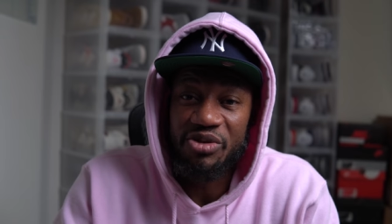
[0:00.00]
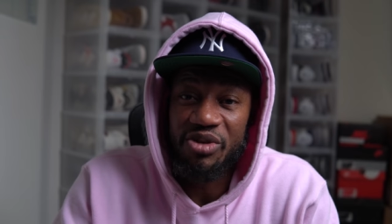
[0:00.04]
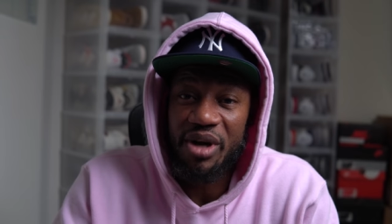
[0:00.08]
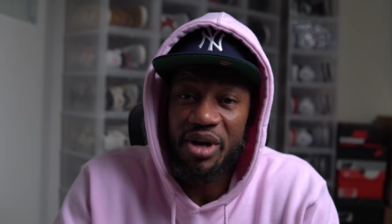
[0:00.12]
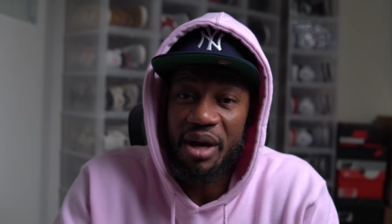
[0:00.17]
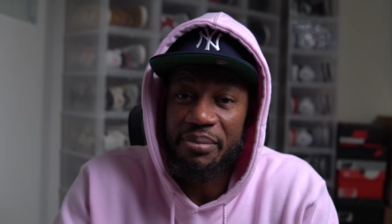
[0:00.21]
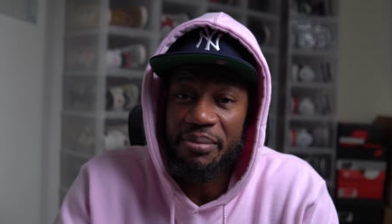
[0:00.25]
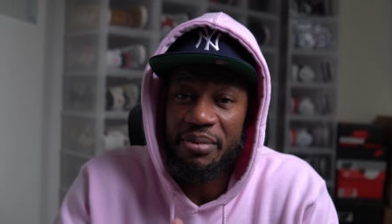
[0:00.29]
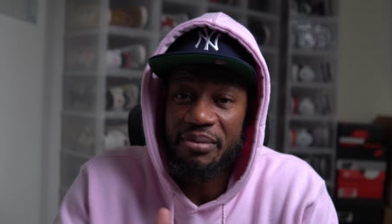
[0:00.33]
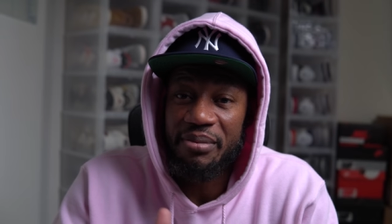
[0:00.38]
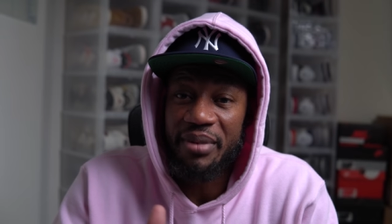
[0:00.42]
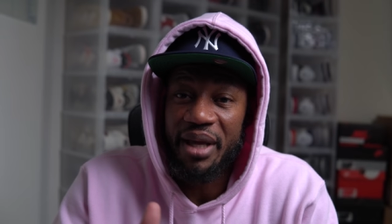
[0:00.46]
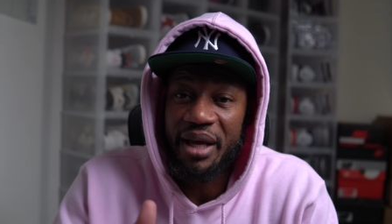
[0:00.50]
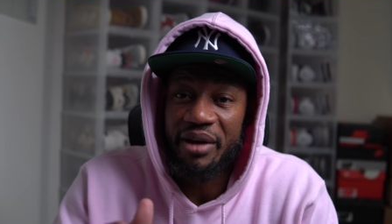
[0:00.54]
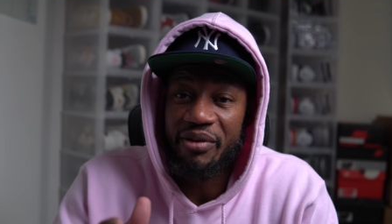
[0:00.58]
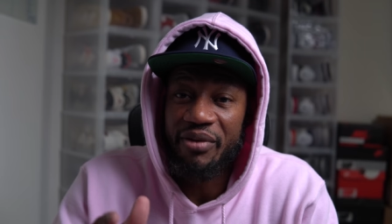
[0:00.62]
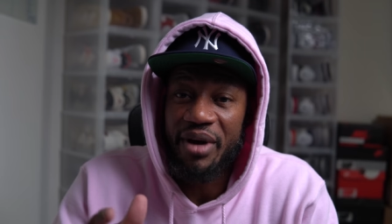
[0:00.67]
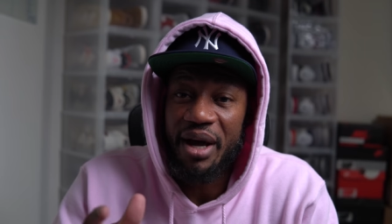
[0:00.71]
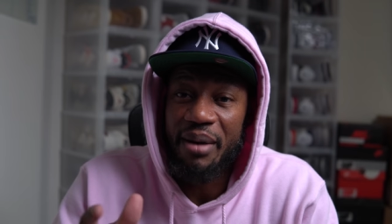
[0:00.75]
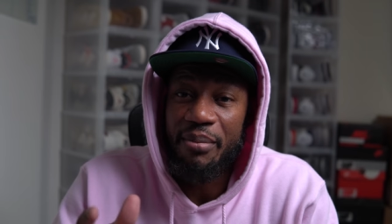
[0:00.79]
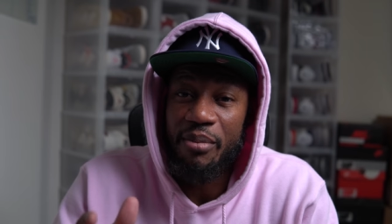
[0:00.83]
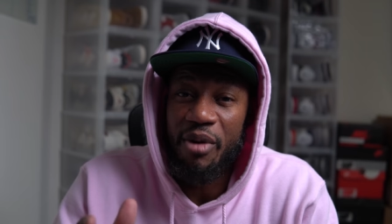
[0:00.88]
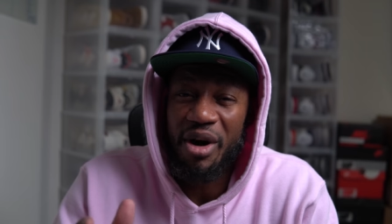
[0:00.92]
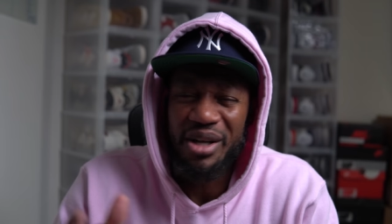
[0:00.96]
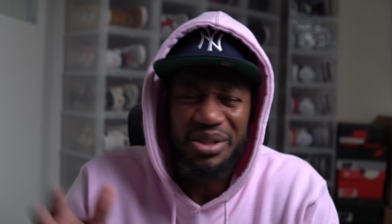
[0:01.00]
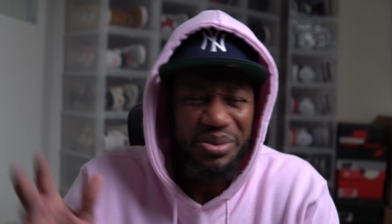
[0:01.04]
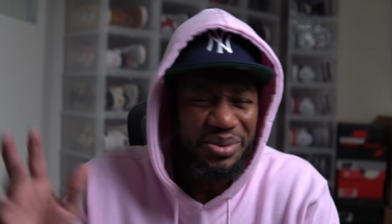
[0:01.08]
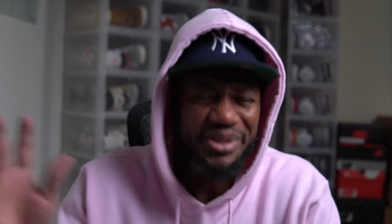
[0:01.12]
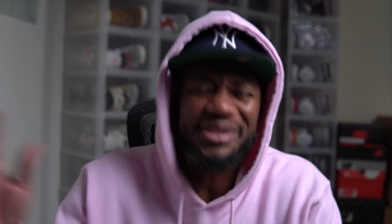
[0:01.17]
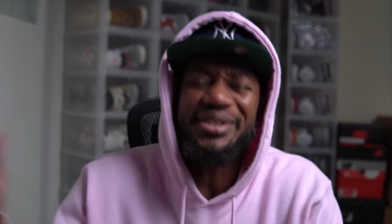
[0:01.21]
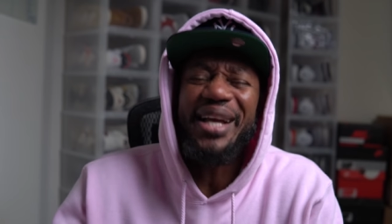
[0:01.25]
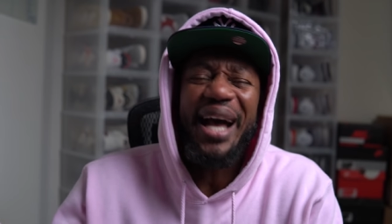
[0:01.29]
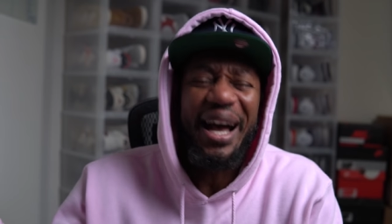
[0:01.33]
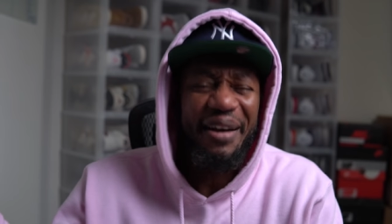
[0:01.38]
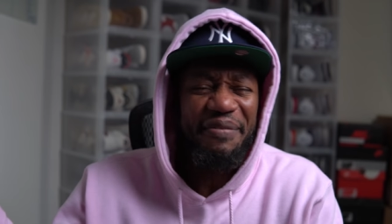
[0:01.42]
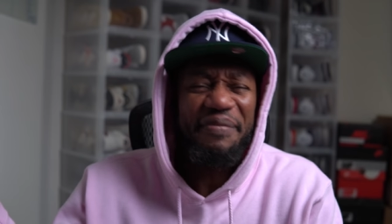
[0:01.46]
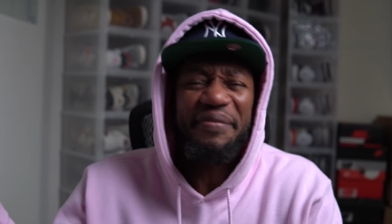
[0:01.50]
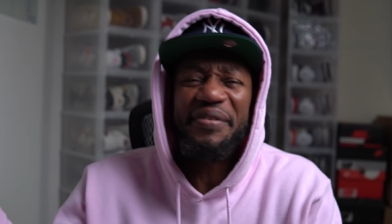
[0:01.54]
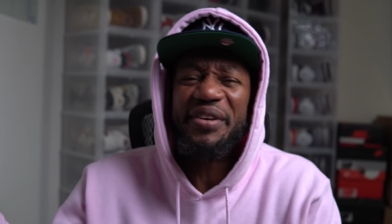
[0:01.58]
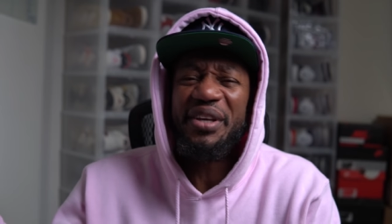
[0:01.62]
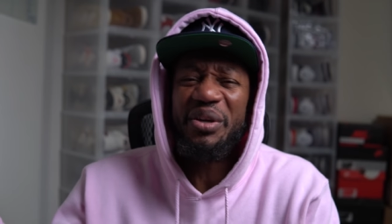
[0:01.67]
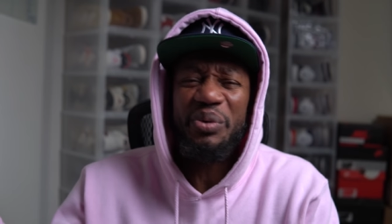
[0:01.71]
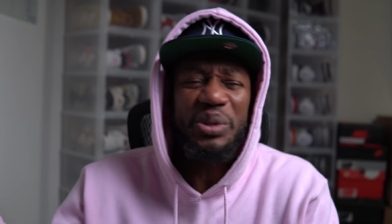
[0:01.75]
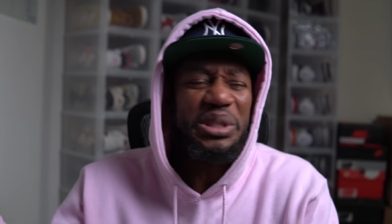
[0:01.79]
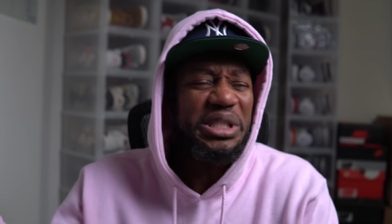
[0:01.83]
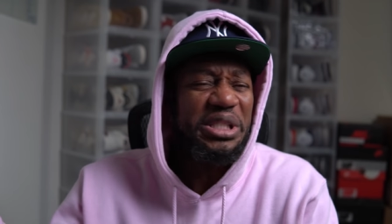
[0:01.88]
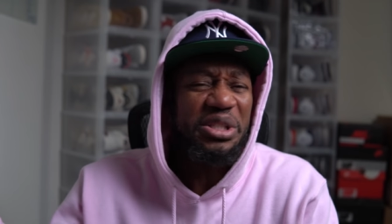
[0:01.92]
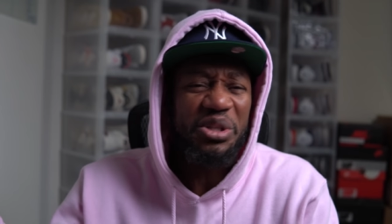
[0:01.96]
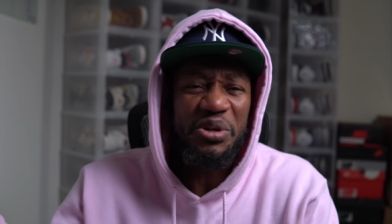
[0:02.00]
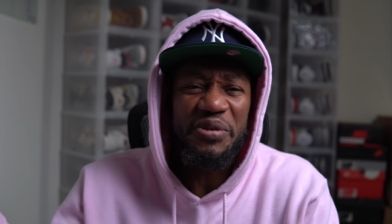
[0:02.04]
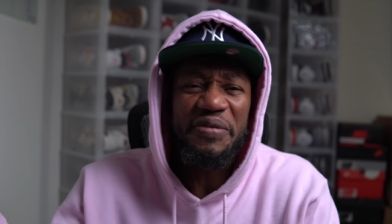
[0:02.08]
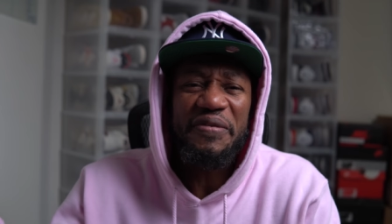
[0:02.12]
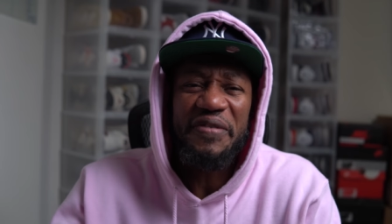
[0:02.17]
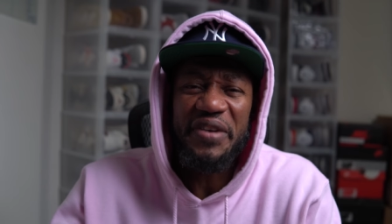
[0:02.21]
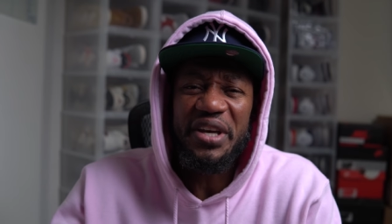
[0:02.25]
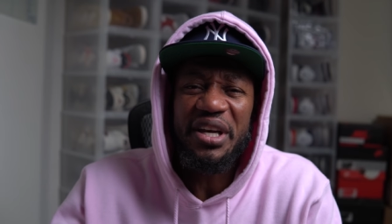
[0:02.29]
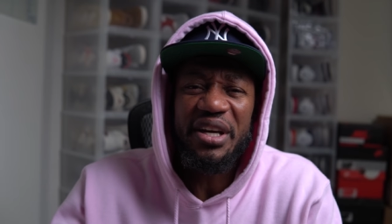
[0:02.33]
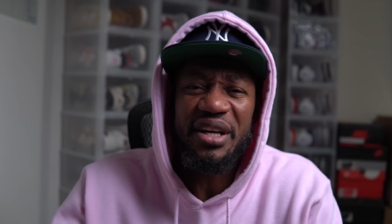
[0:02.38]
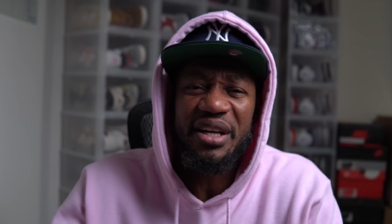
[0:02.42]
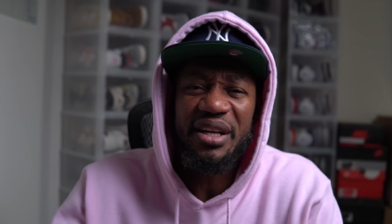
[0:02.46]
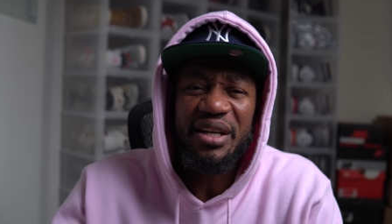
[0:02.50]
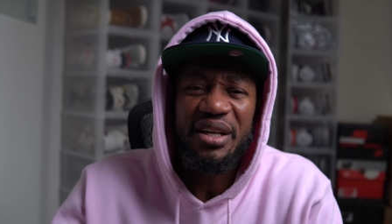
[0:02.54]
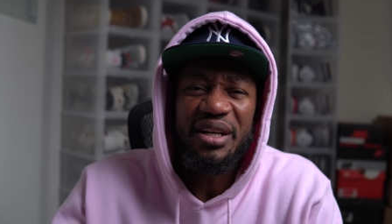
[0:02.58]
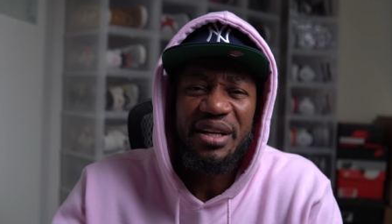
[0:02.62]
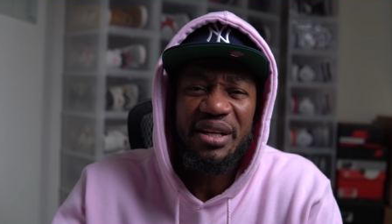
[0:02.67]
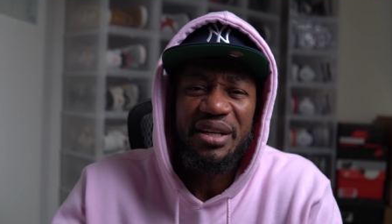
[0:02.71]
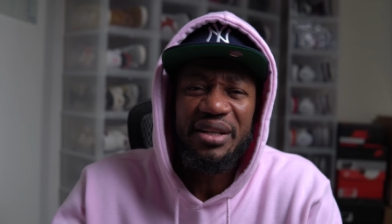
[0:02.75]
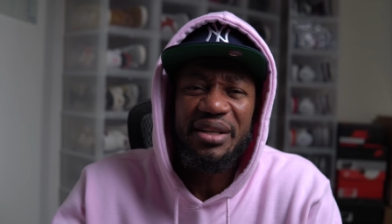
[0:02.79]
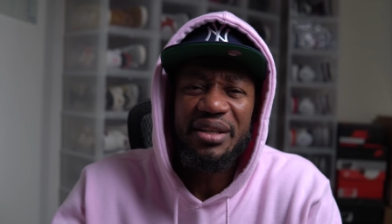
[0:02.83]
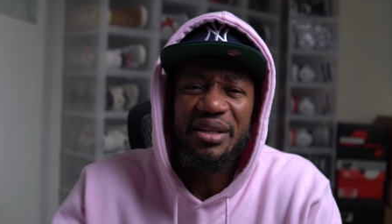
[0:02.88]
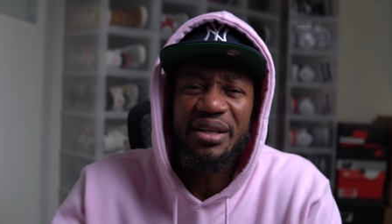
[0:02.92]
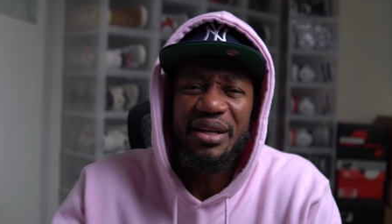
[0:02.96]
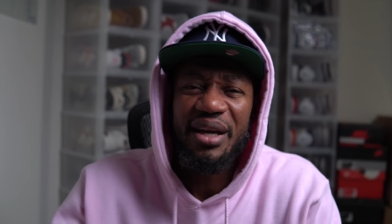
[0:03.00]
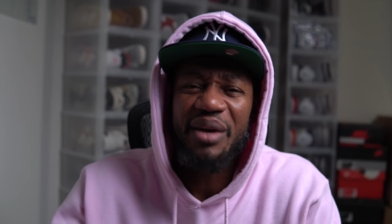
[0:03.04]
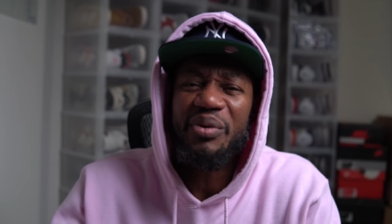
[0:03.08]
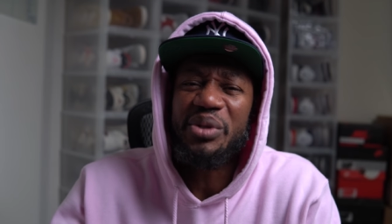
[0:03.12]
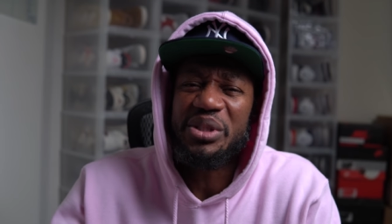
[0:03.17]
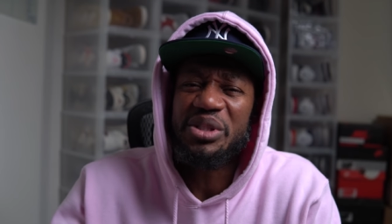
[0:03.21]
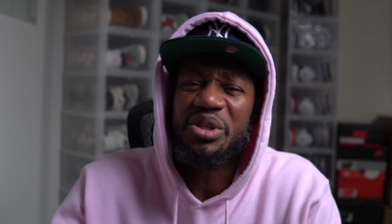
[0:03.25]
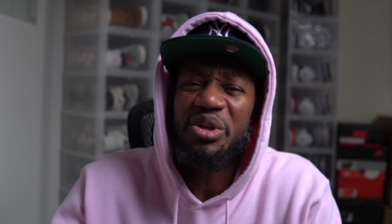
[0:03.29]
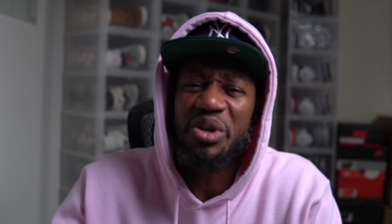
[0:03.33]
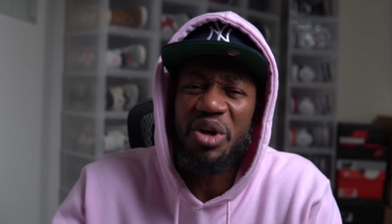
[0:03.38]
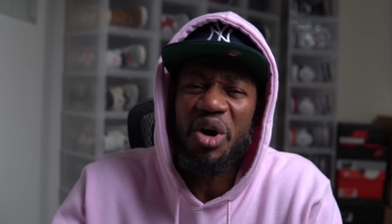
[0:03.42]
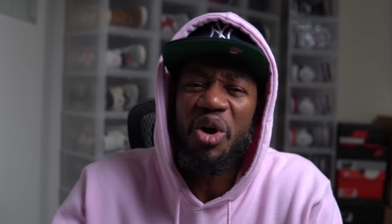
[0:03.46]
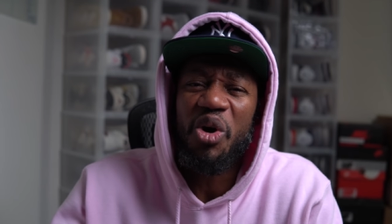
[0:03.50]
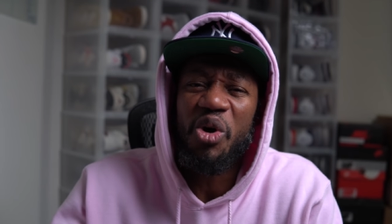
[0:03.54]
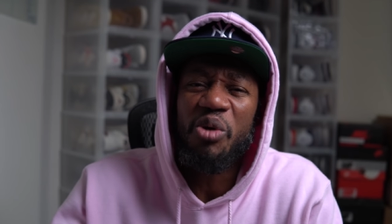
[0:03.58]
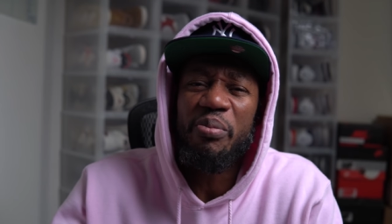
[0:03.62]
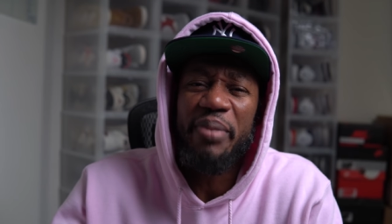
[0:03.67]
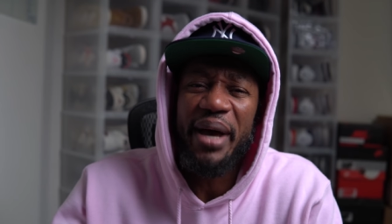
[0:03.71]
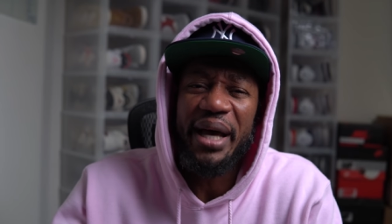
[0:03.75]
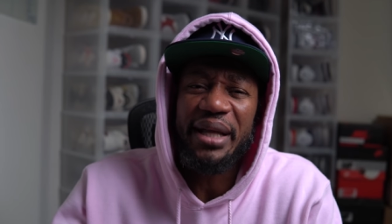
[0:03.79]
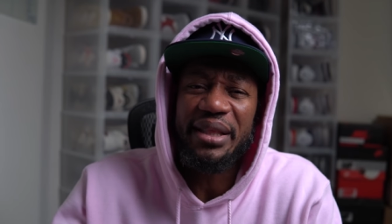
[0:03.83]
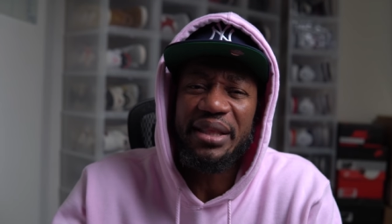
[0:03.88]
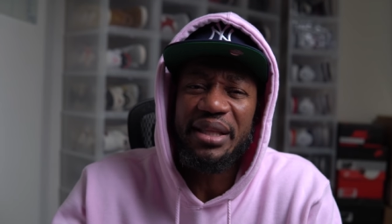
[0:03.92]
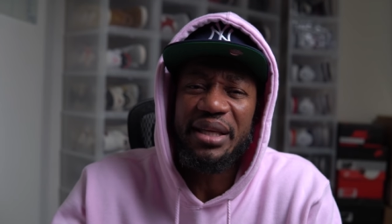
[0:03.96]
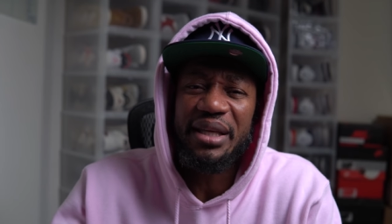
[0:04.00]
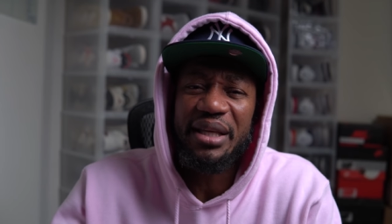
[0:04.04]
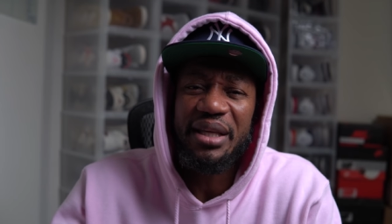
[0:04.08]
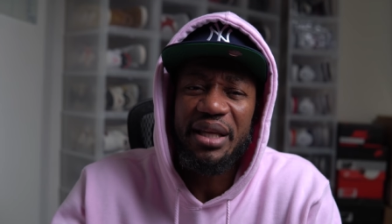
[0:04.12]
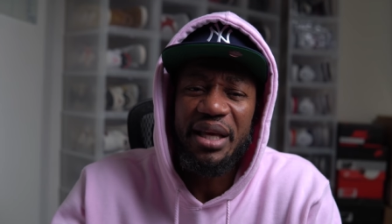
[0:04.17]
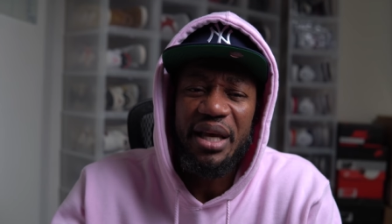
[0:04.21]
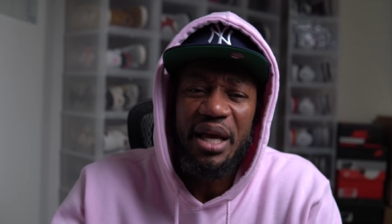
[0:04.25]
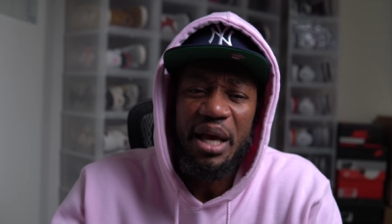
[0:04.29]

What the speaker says: I drop them like around March, which I feel was still fair. It was still cold back then,